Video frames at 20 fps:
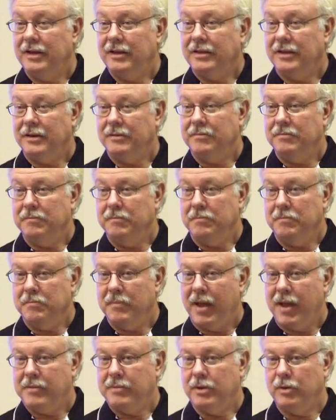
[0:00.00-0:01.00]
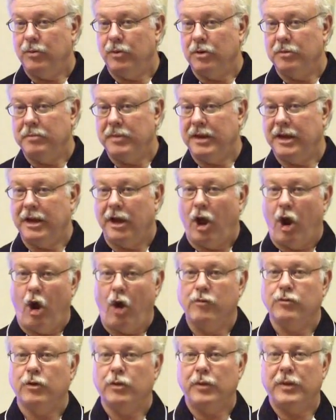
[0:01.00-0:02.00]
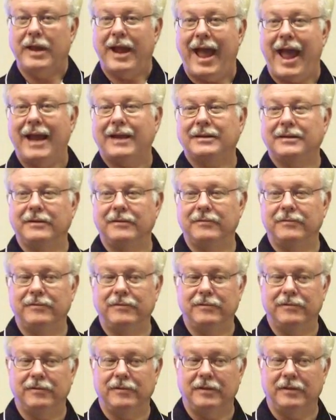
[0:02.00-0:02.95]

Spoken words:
then maybe we're being overreactive